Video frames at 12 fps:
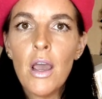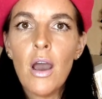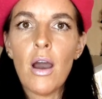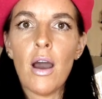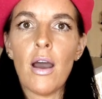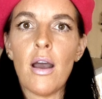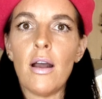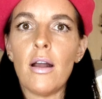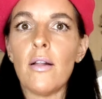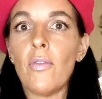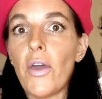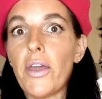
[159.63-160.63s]

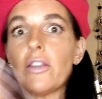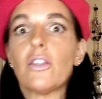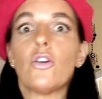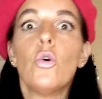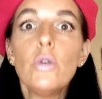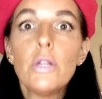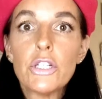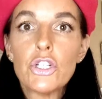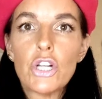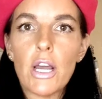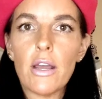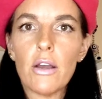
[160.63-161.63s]
like the golden
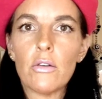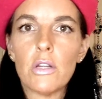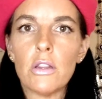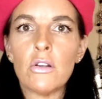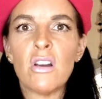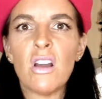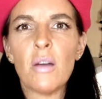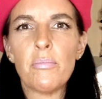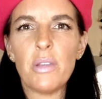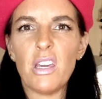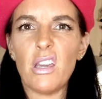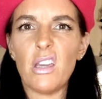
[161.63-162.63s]
child, and they're not
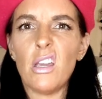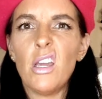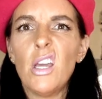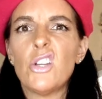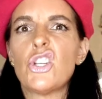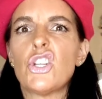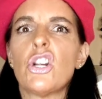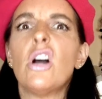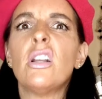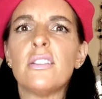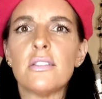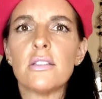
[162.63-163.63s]
being
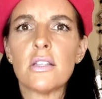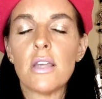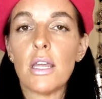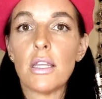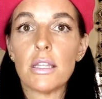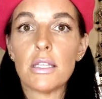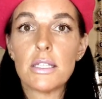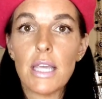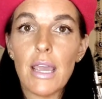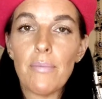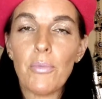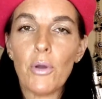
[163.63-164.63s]
shunned like the
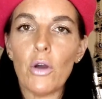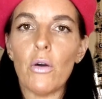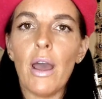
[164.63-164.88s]
scapegoat.